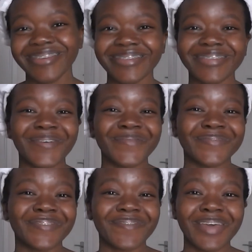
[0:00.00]
Lol
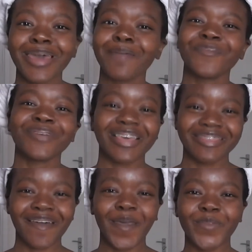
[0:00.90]
joke. More like
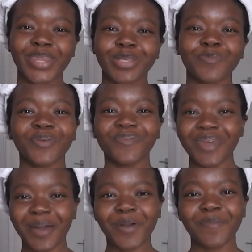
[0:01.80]
30 minutes, but you
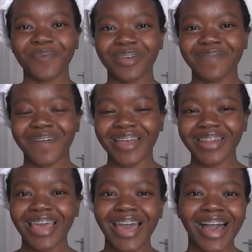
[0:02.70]
get my point,
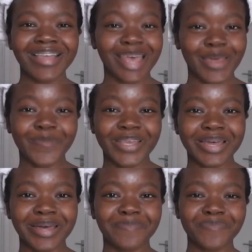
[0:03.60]
right? I take my
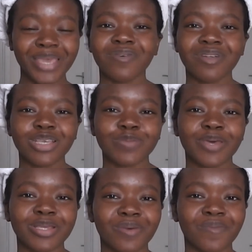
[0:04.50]
time. Can't
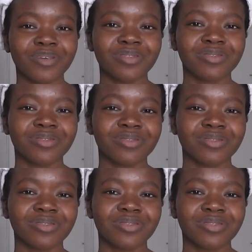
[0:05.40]
expect someone
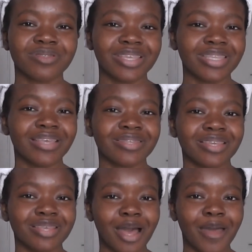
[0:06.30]
that takes
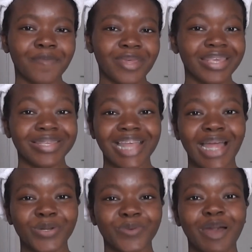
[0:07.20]
their time. Like it's
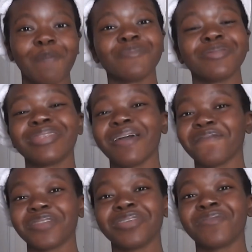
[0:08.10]
natural. I'm
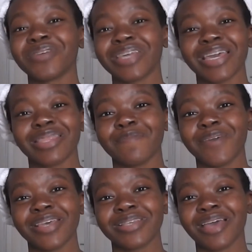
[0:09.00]
definitely not taking the
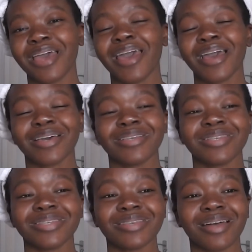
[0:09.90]
piss
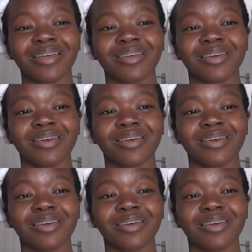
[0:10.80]
because it's like